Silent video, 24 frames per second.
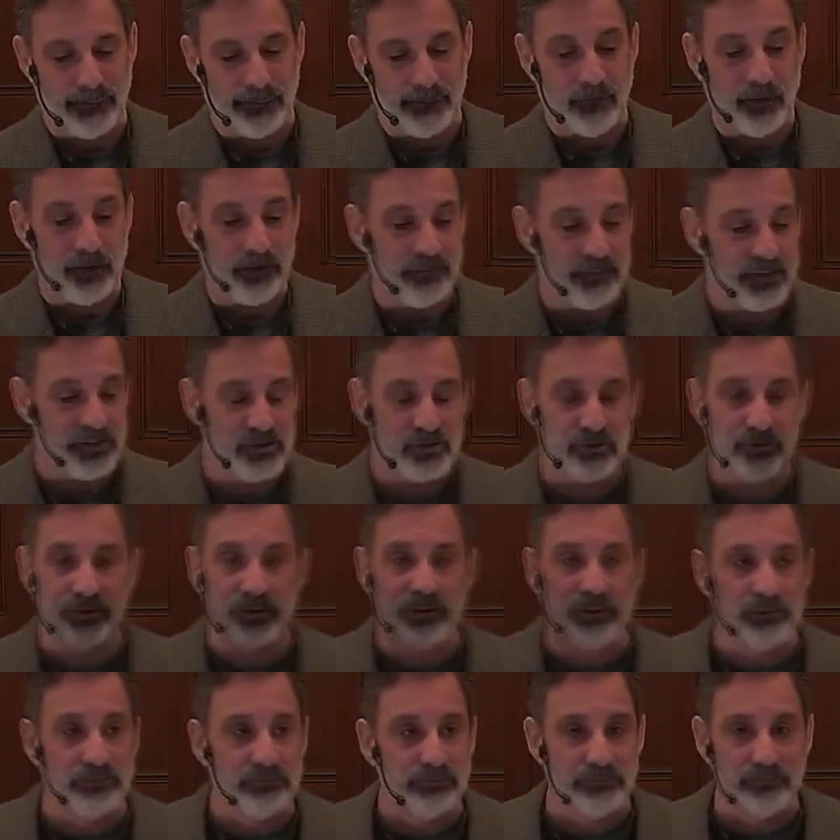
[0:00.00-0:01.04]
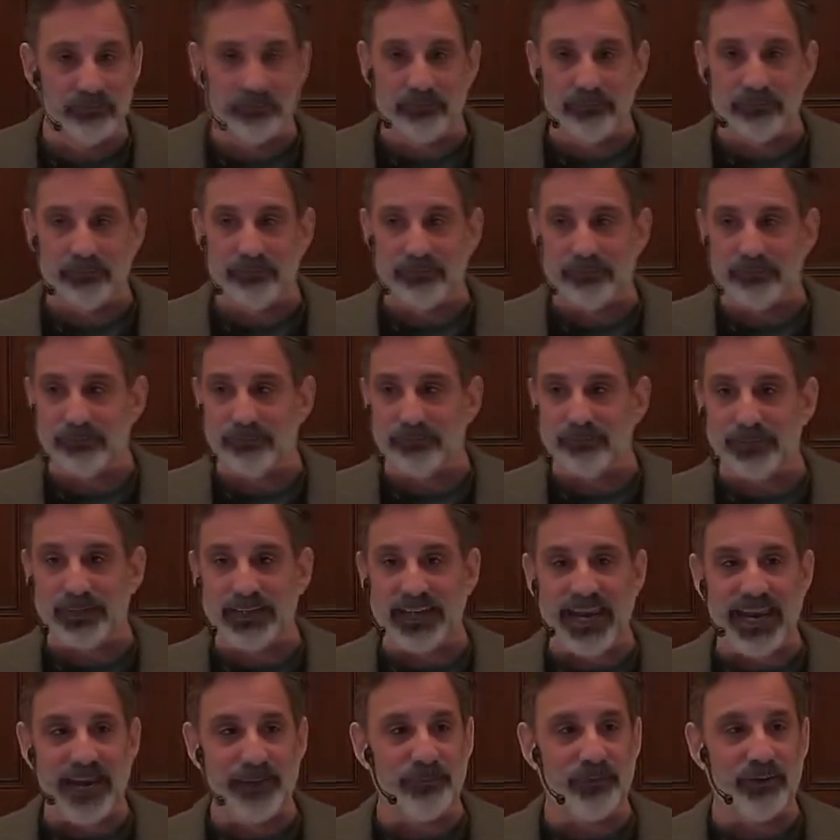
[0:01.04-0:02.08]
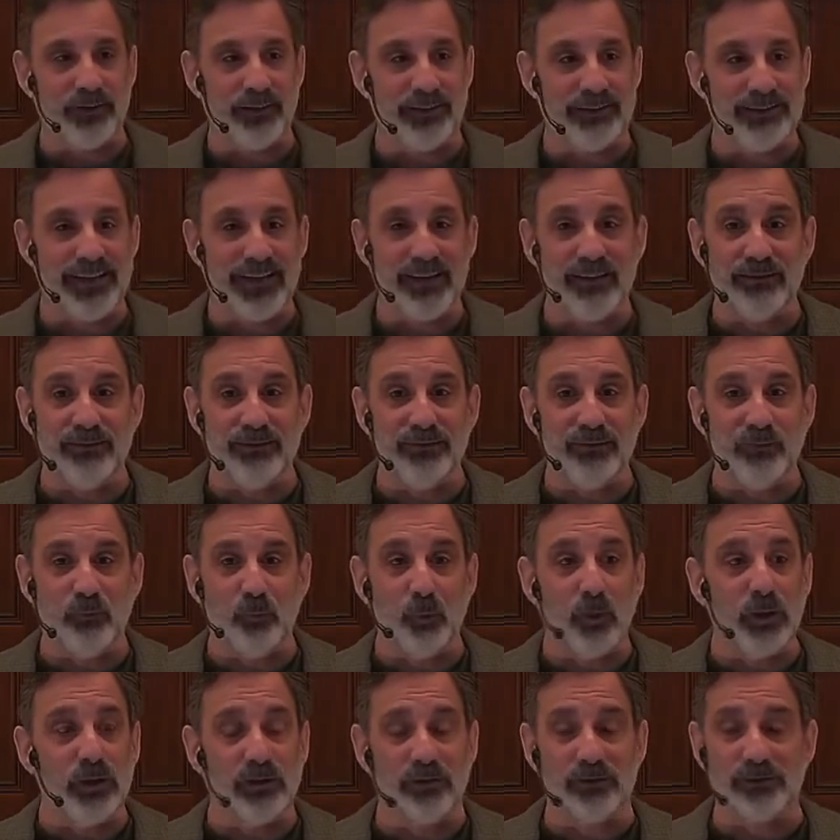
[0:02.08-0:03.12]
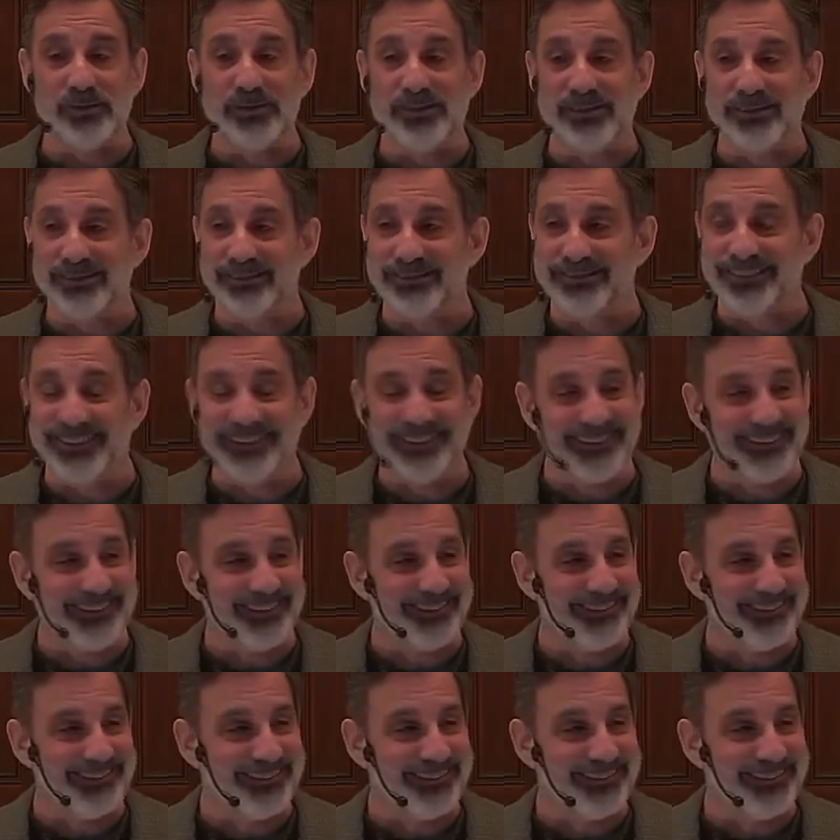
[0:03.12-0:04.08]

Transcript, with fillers: Well, Israel became a den of wolves, didn't it?